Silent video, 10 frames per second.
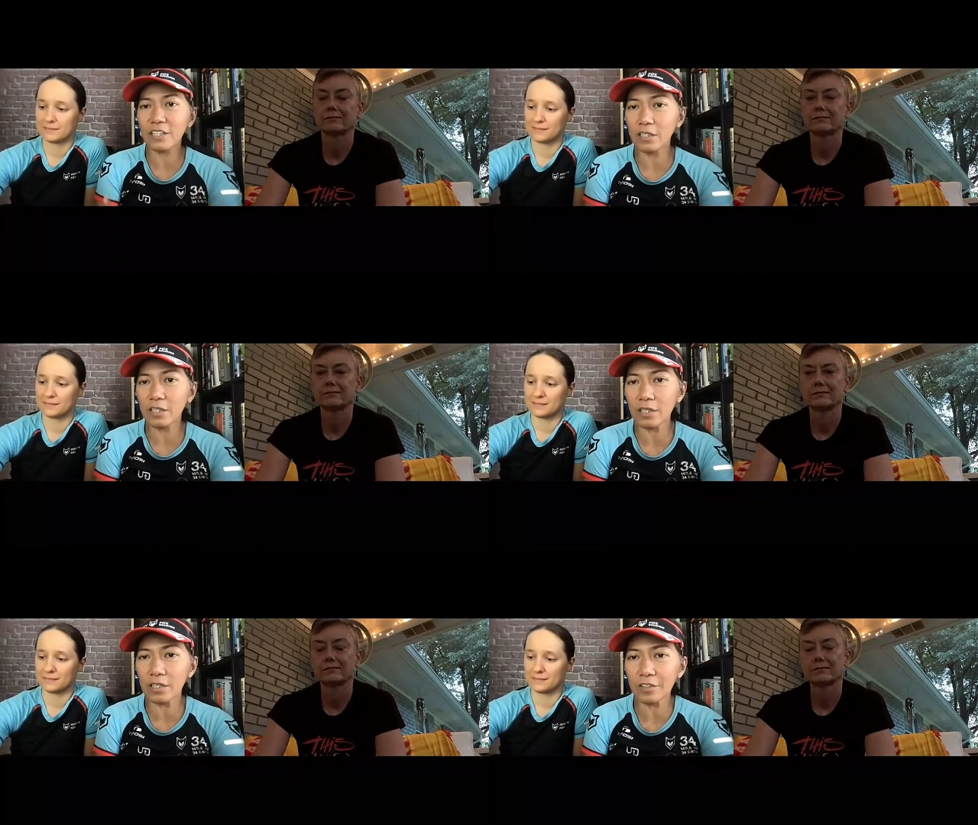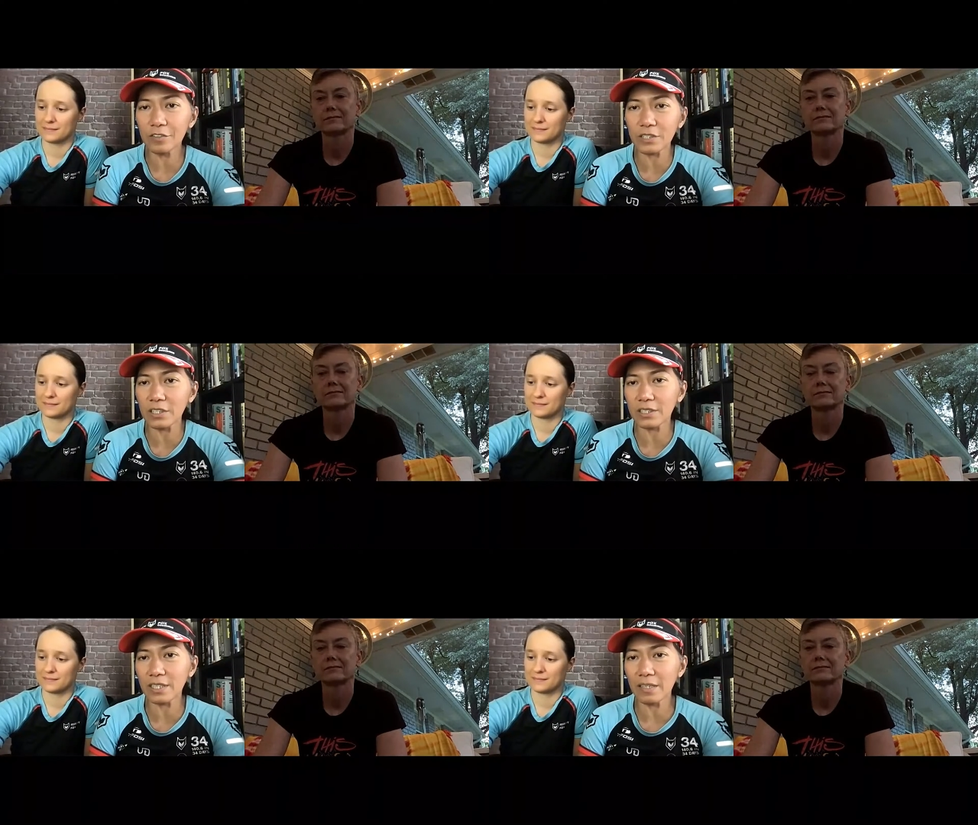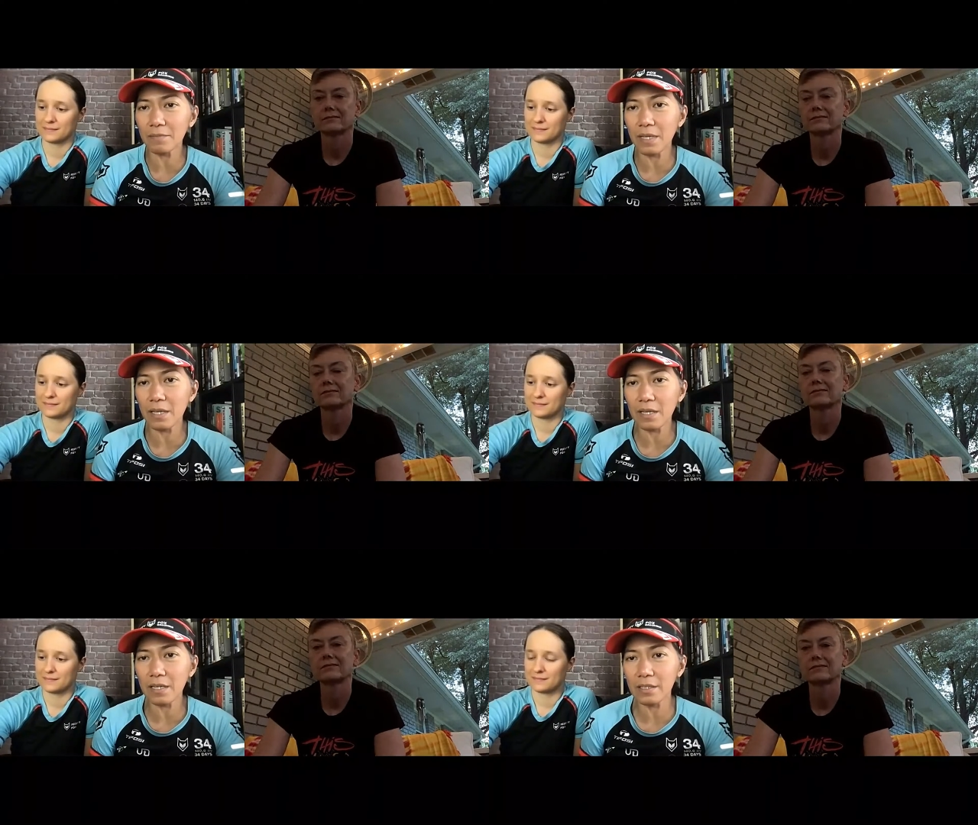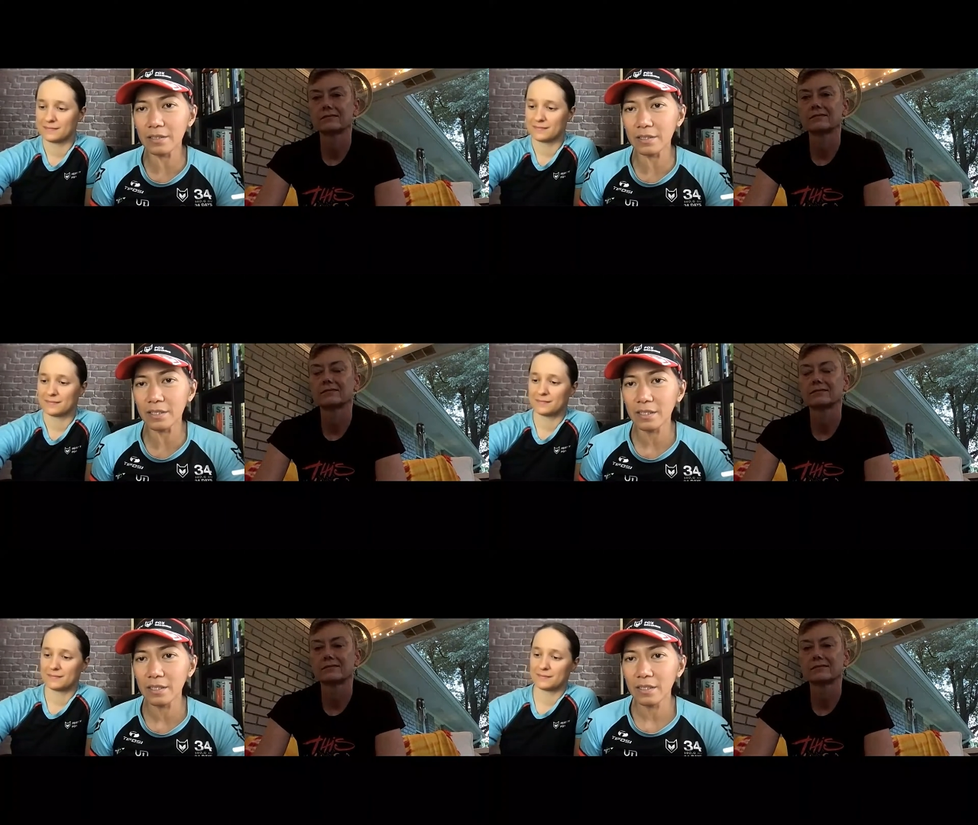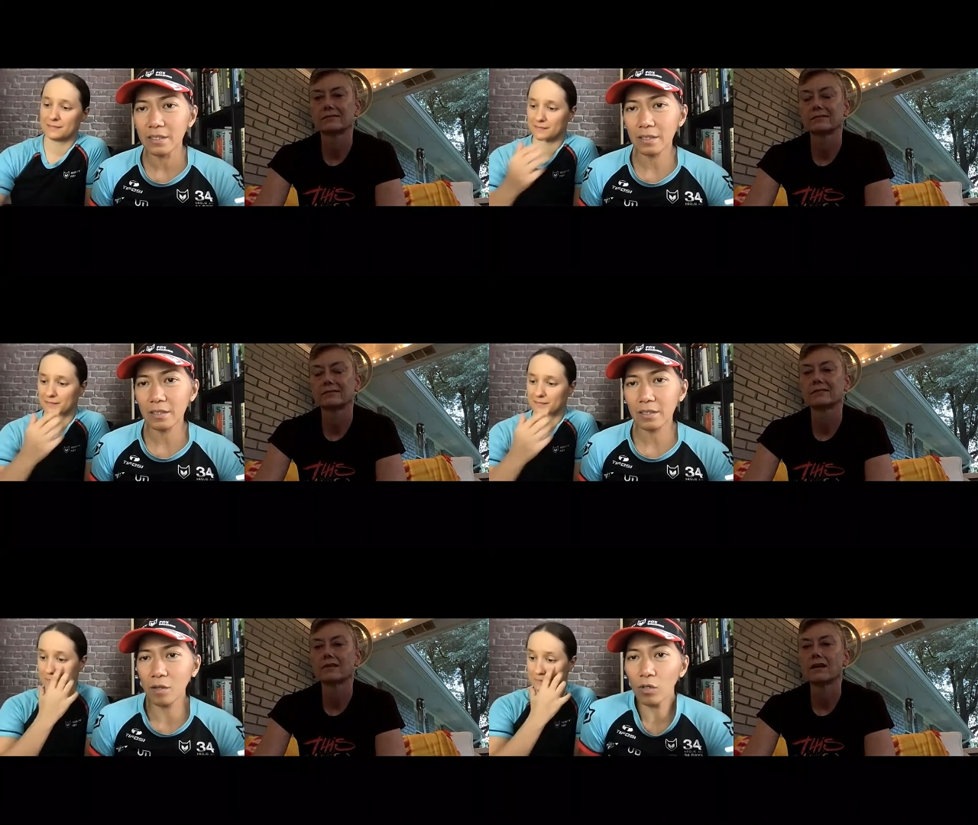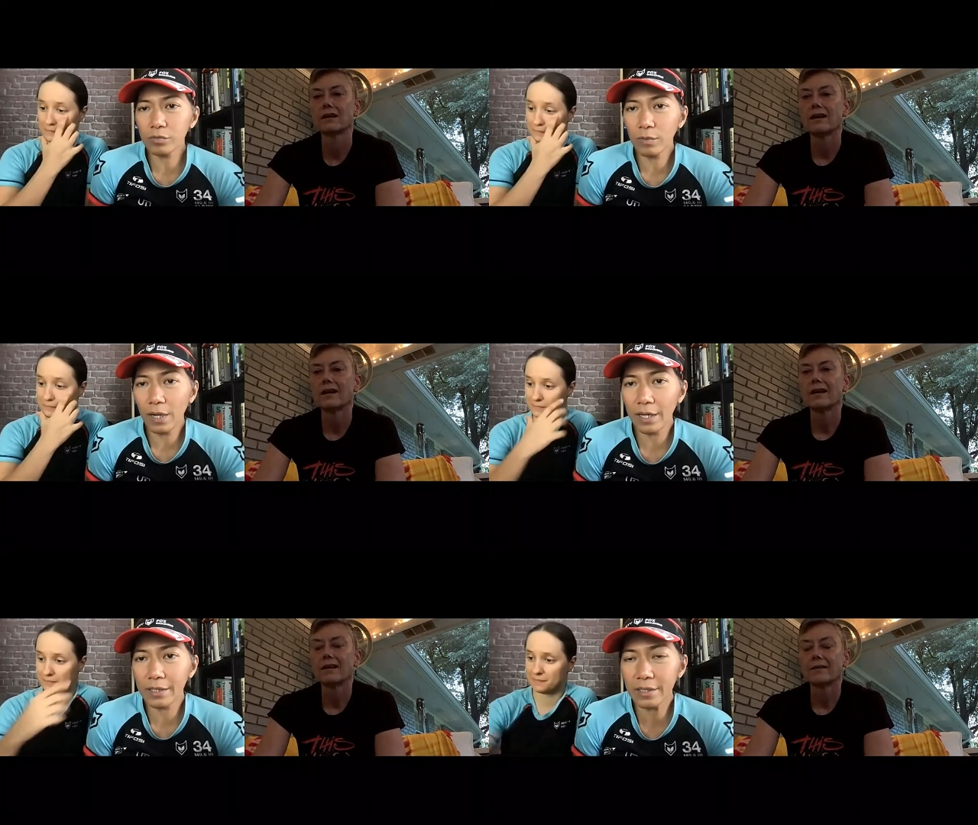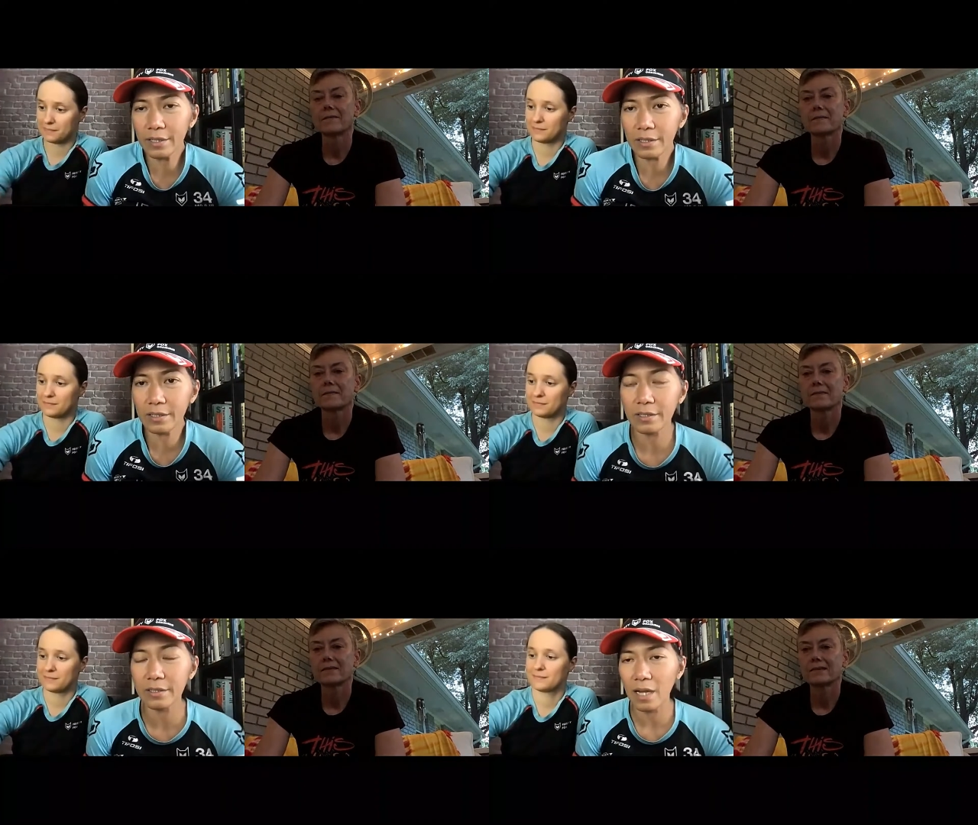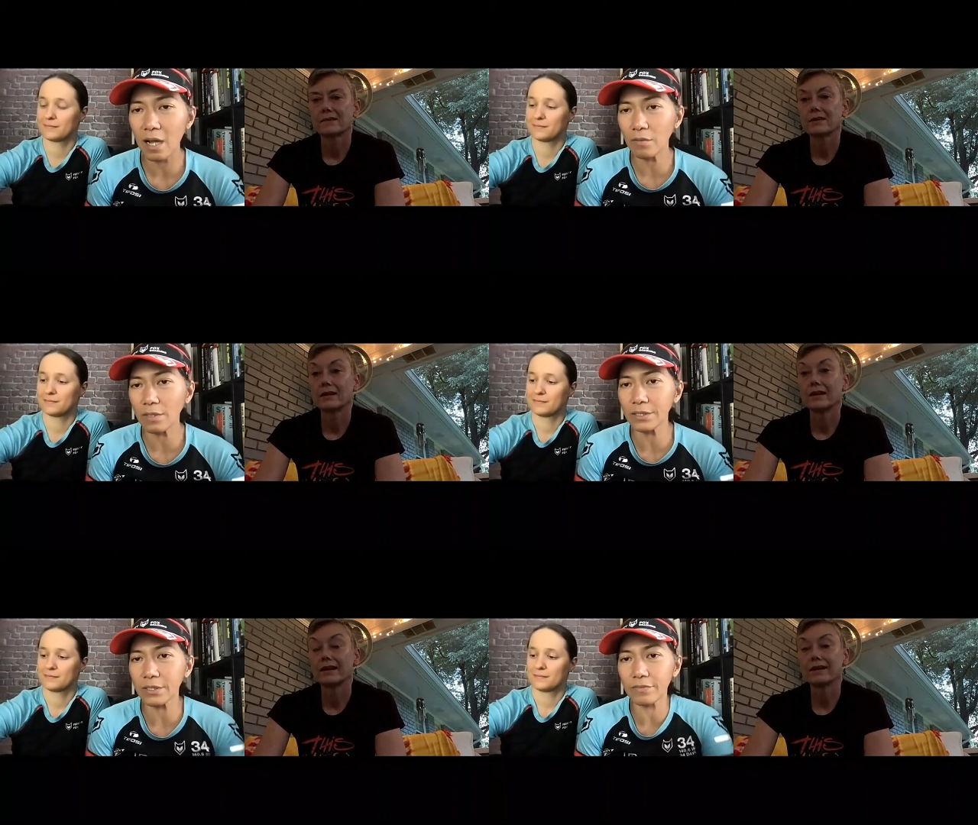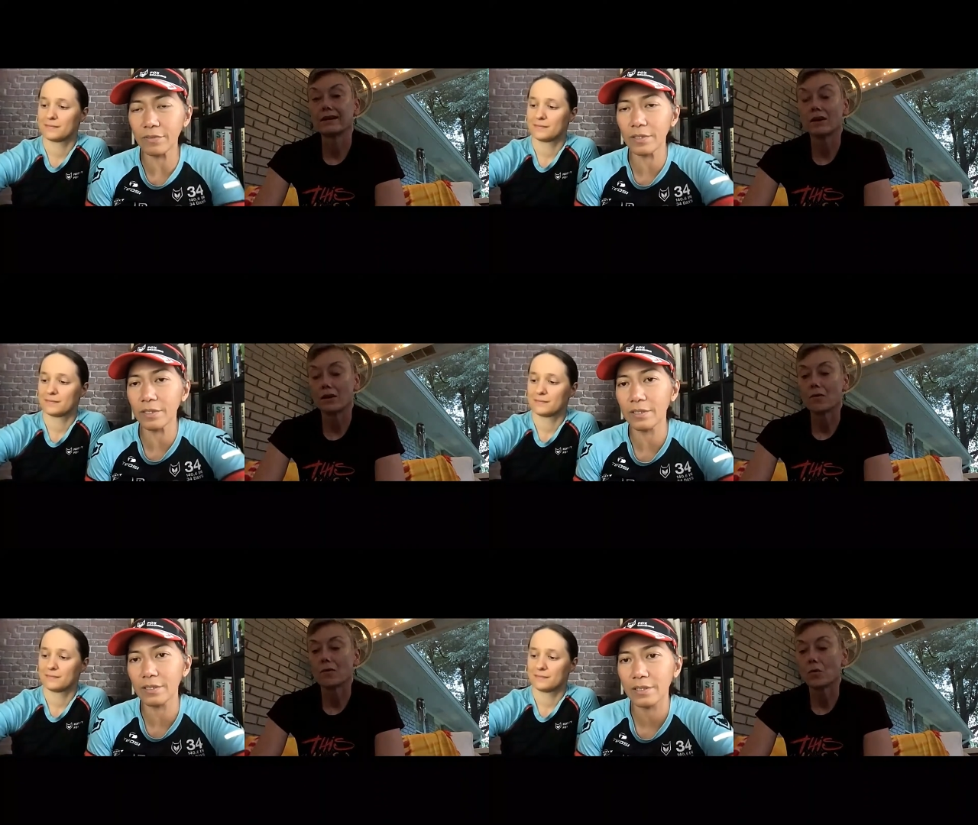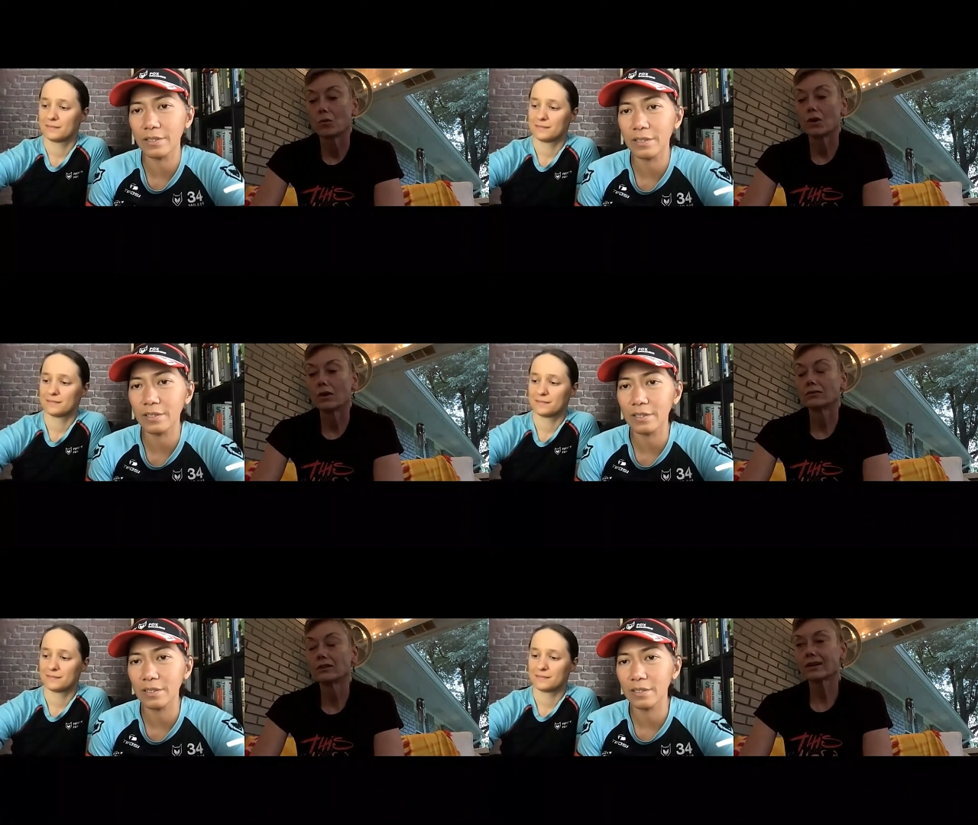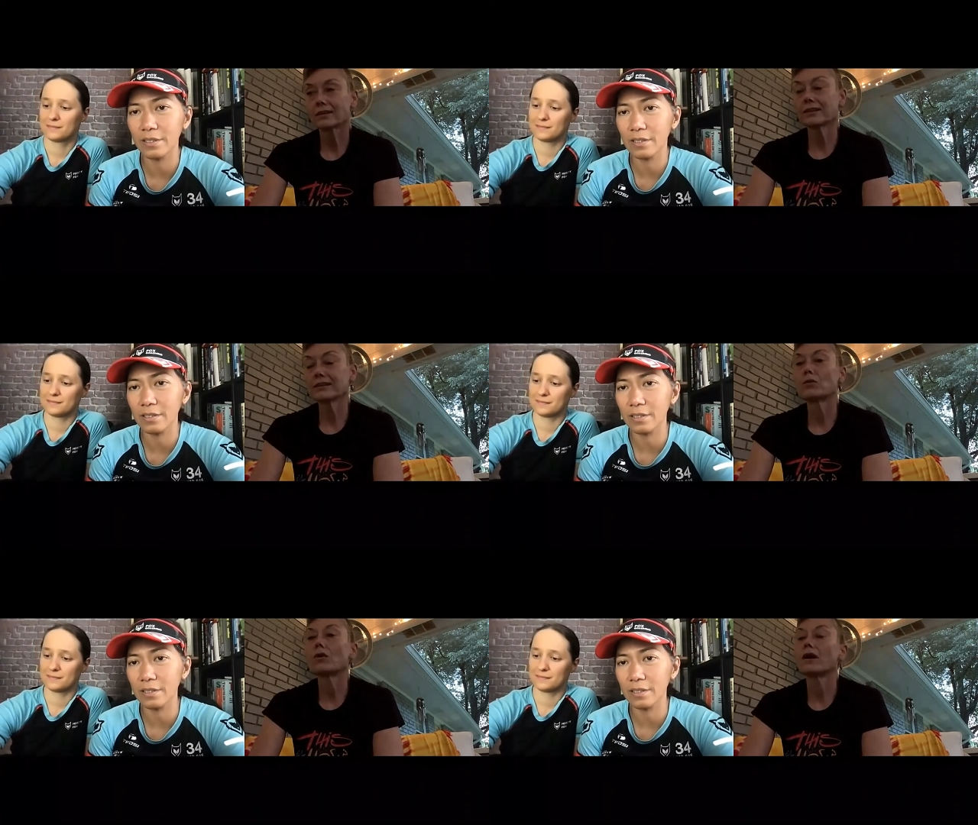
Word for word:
Speaker 1: the nerves, excitement, cold water? How yeah. was it
Speaker 2: for you? Well, luckily the